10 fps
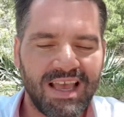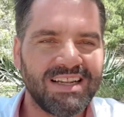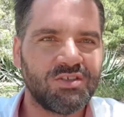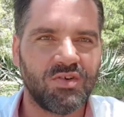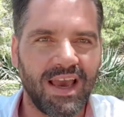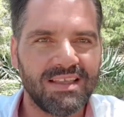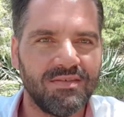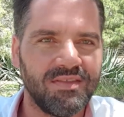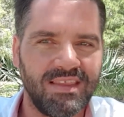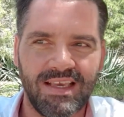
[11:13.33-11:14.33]

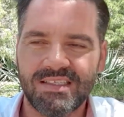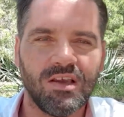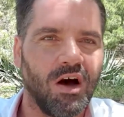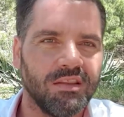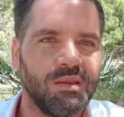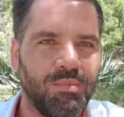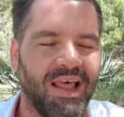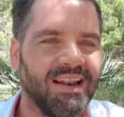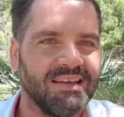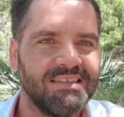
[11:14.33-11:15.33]
attractive things on the
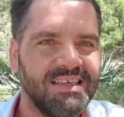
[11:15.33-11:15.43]
planet?